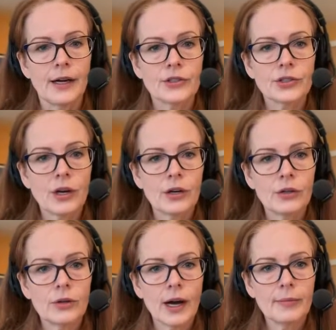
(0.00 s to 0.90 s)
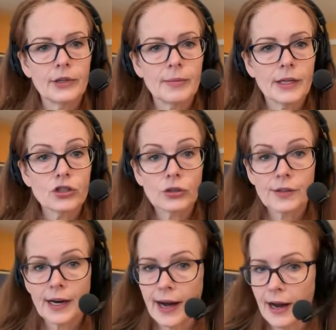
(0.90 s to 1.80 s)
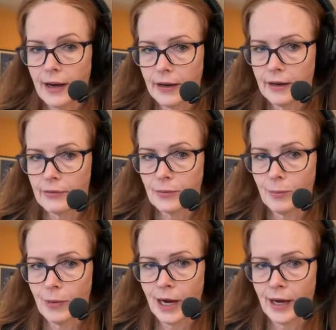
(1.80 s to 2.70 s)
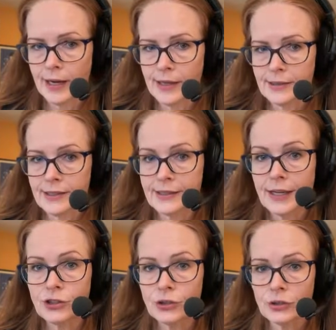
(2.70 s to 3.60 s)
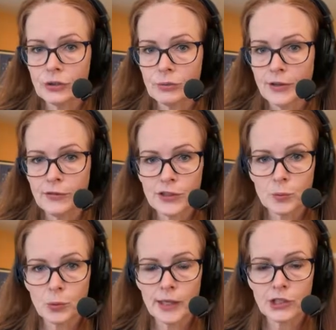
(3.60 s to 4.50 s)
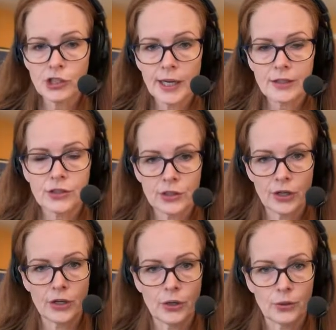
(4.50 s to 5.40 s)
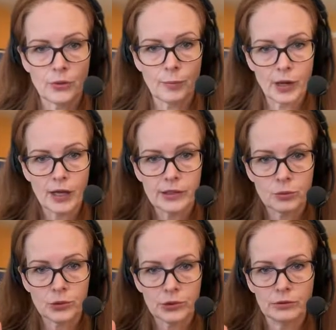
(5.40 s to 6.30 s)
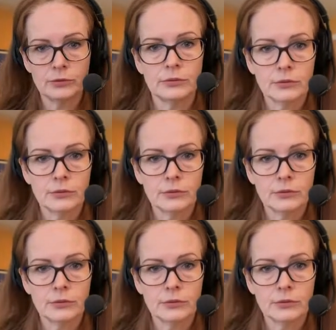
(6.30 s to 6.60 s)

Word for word: So I'm going to make sure have my center reference point checked so the box will